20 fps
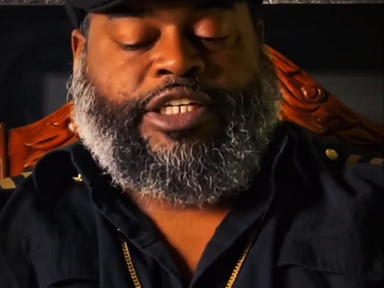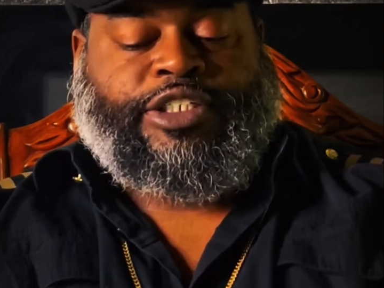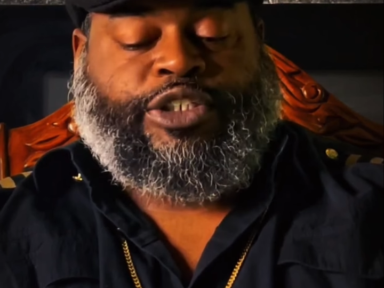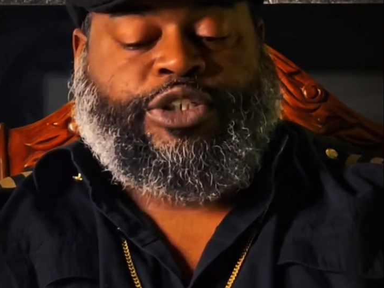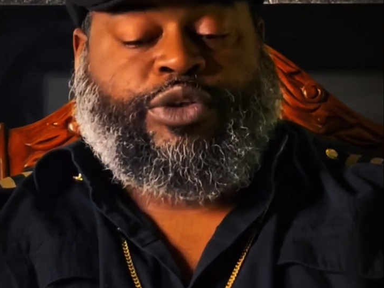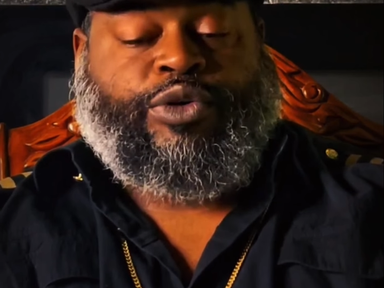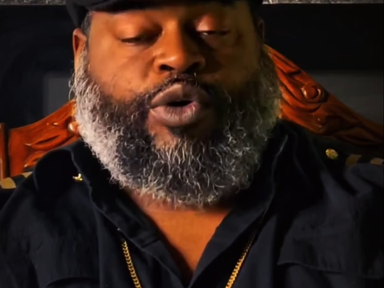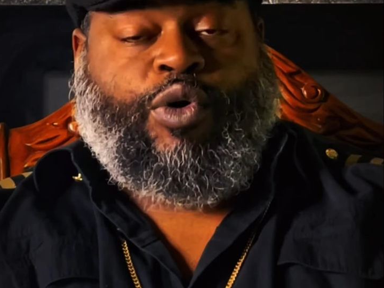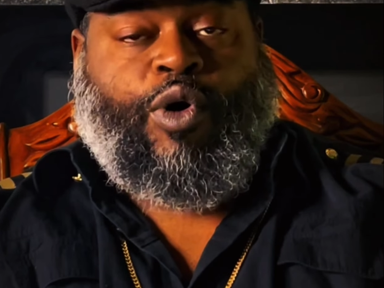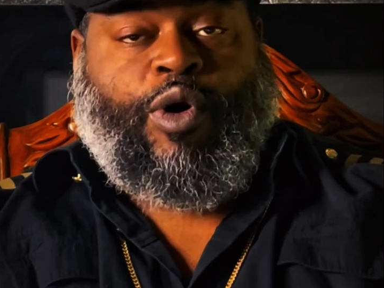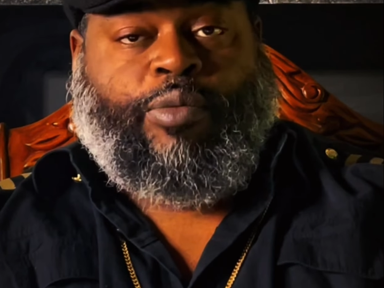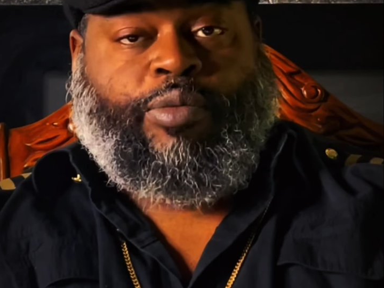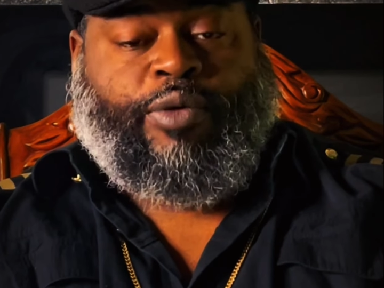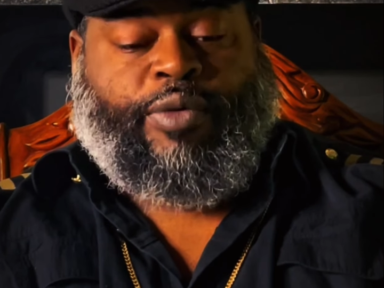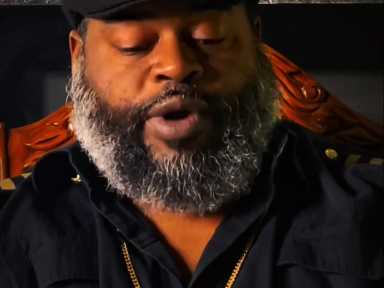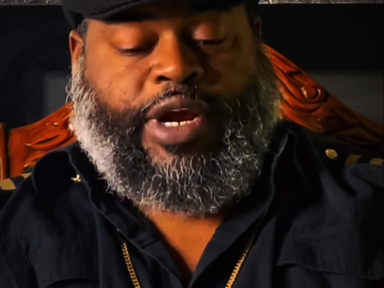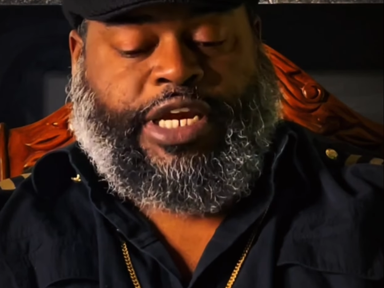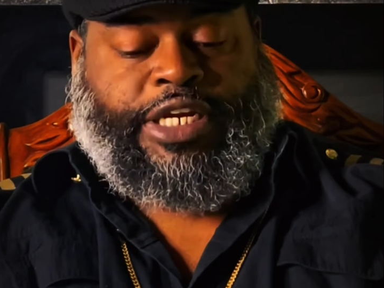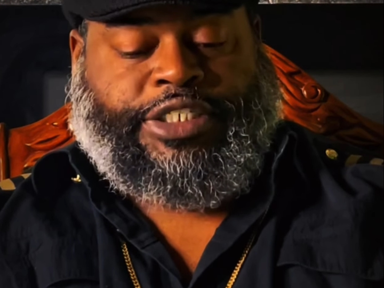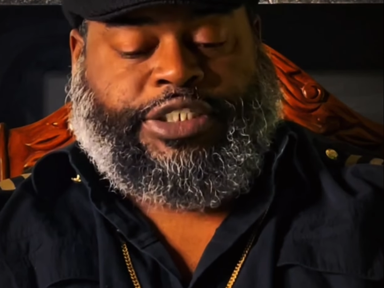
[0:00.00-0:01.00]
to
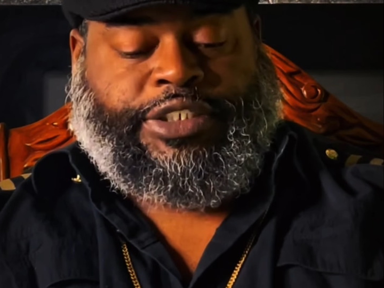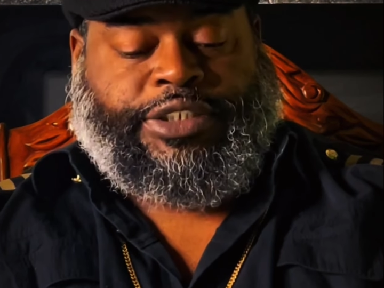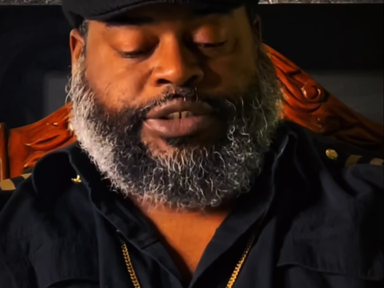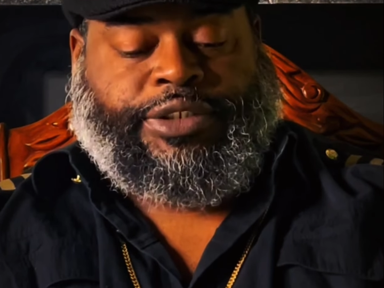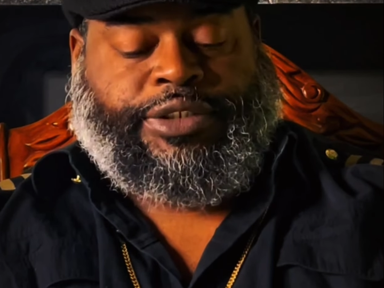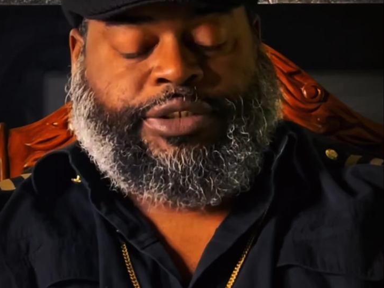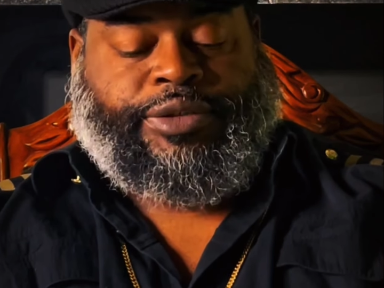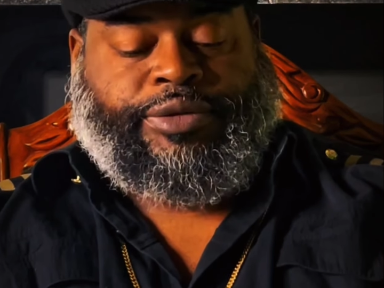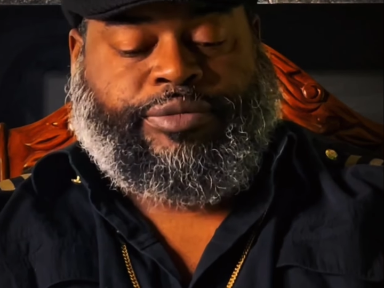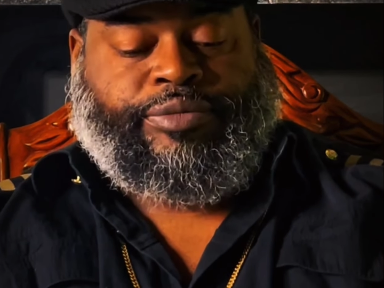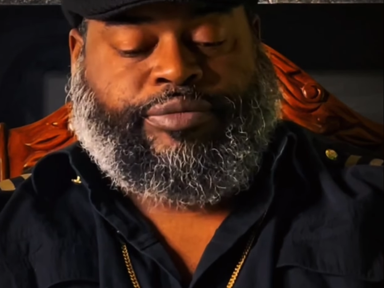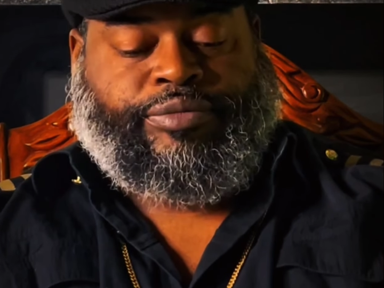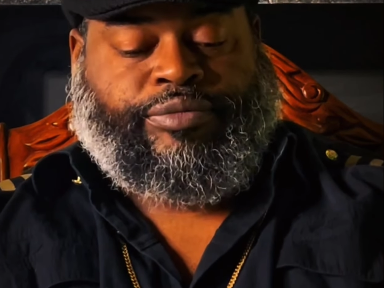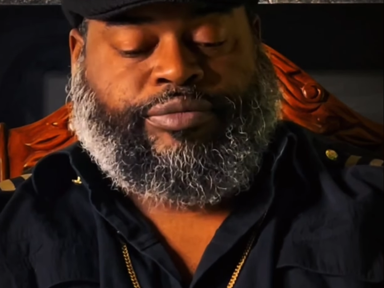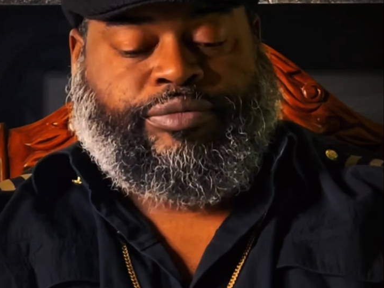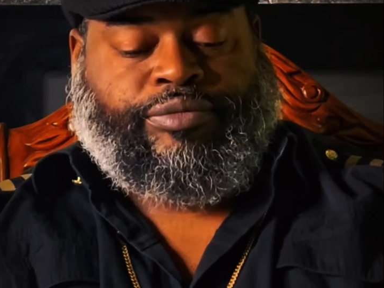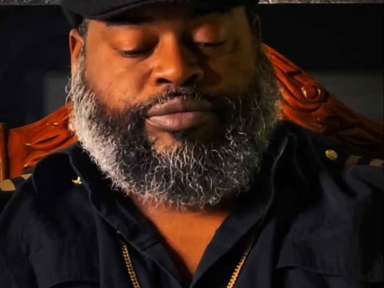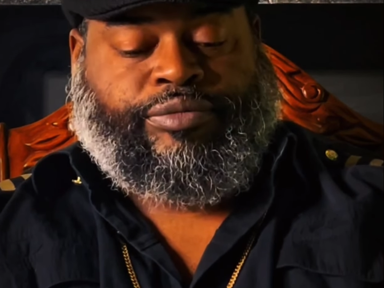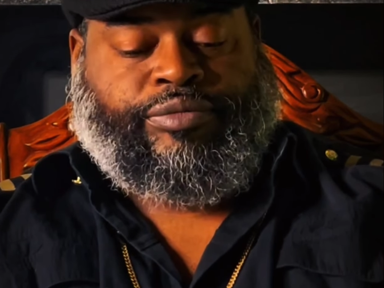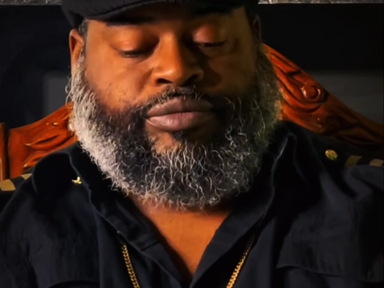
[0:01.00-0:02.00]
corporations.
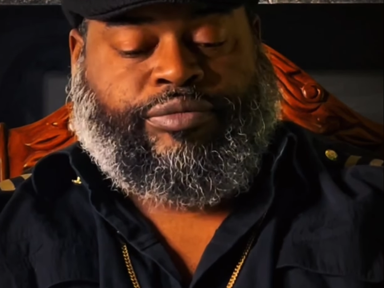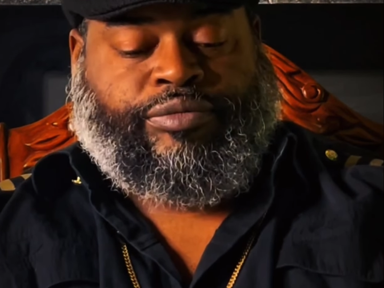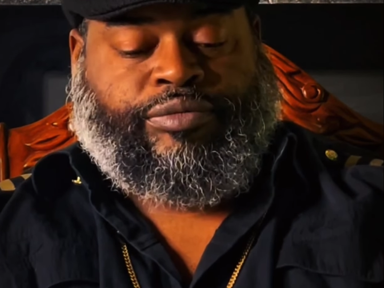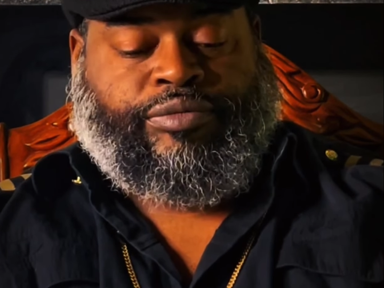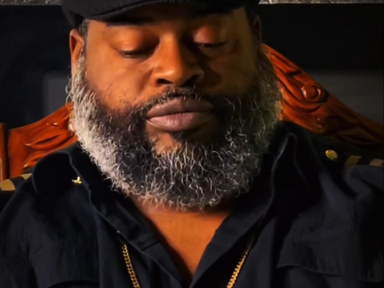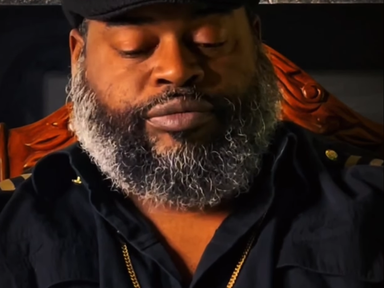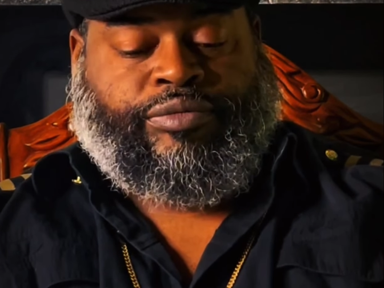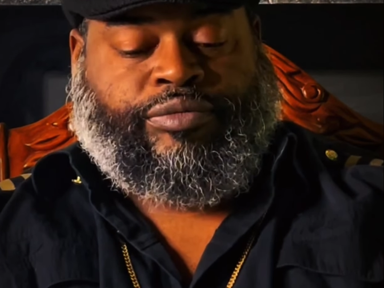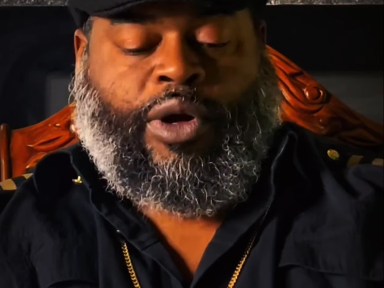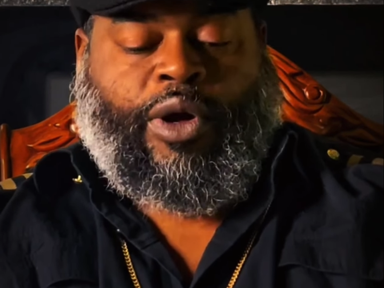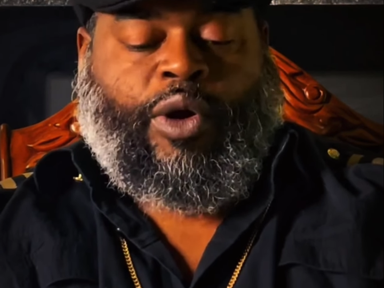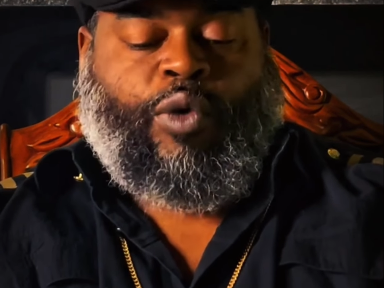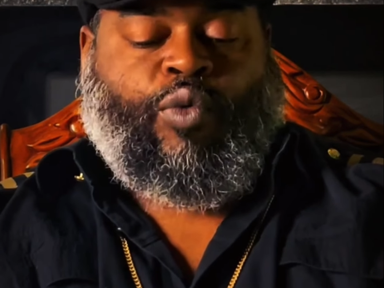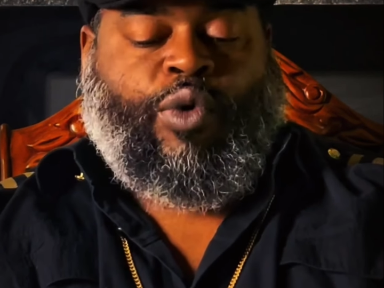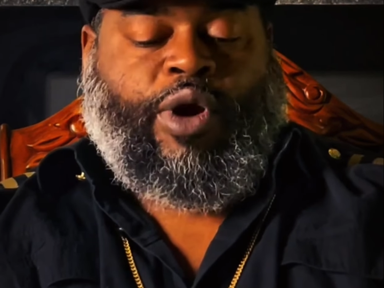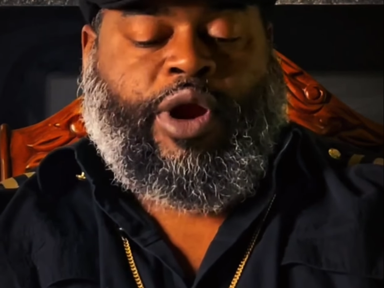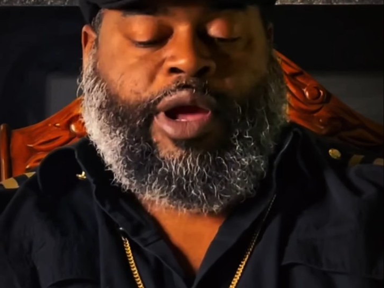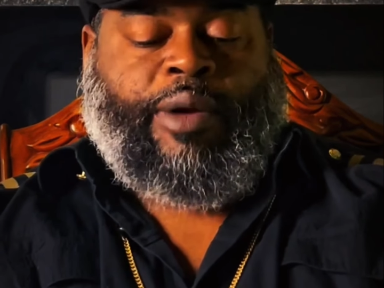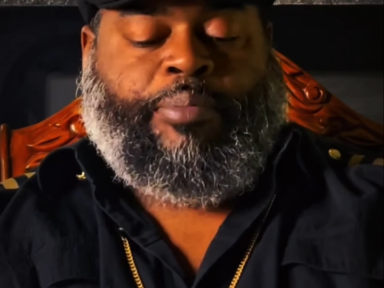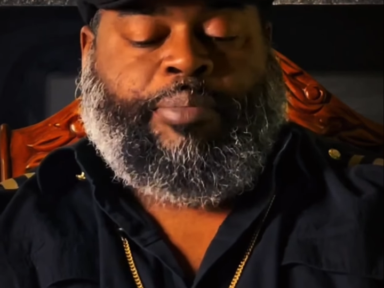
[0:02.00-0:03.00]

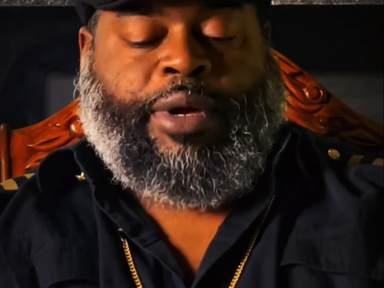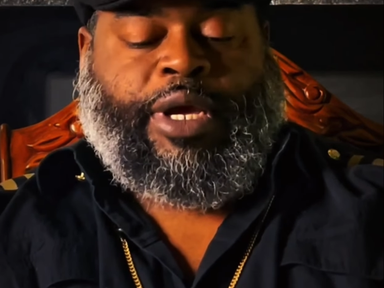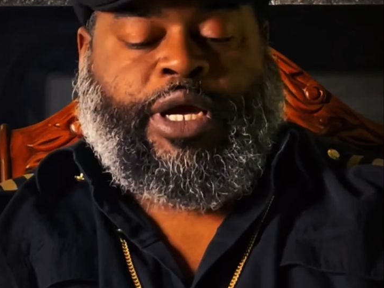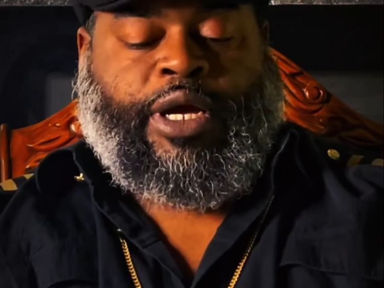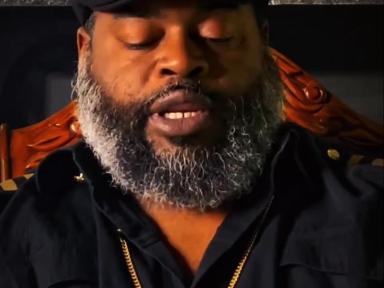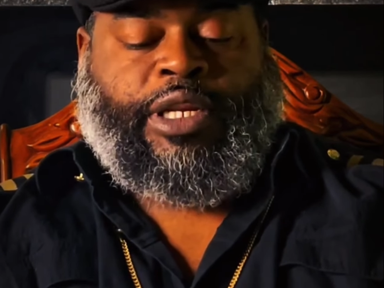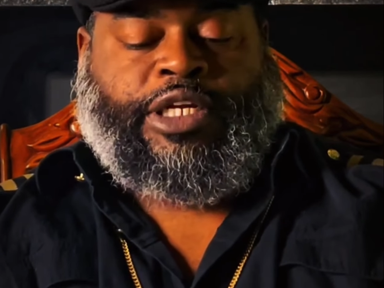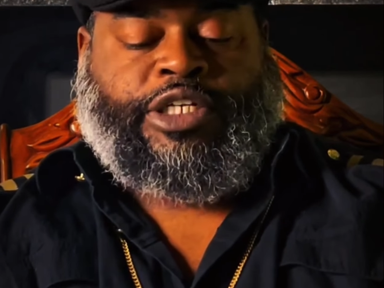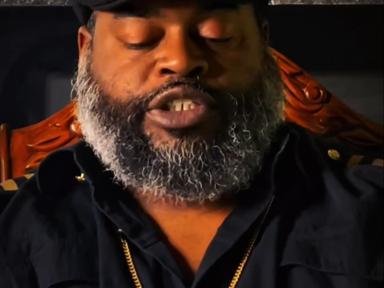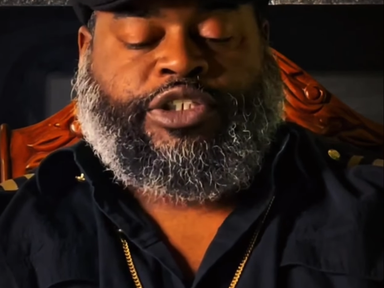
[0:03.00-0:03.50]
Where a bill is